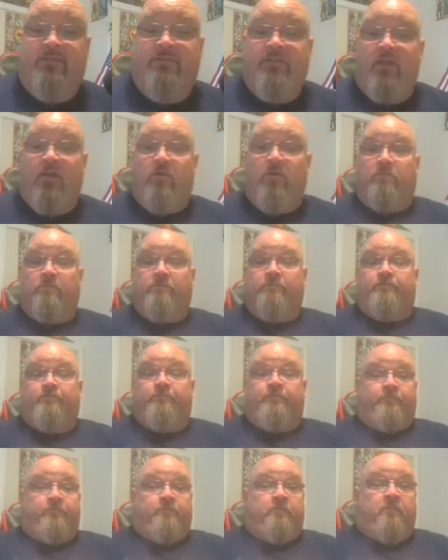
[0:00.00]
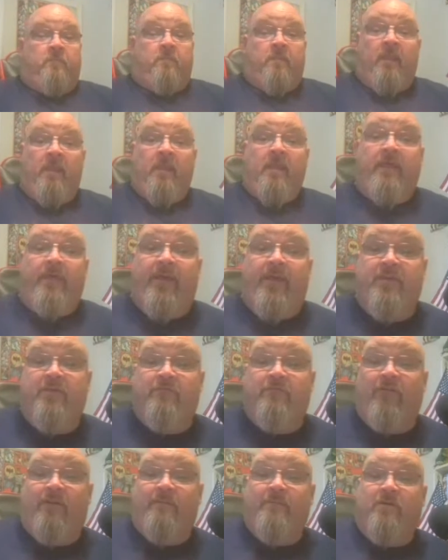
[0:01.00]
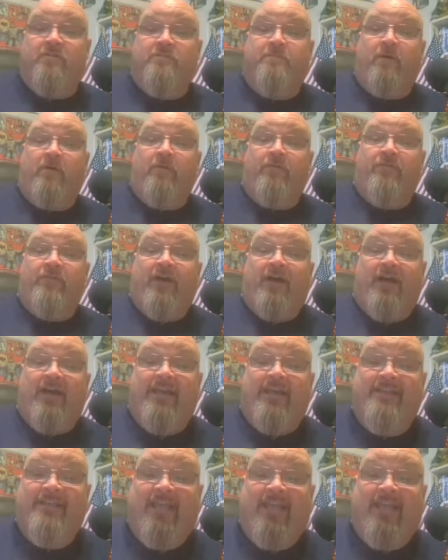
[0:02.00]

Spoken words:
so thank you very much, both Heinz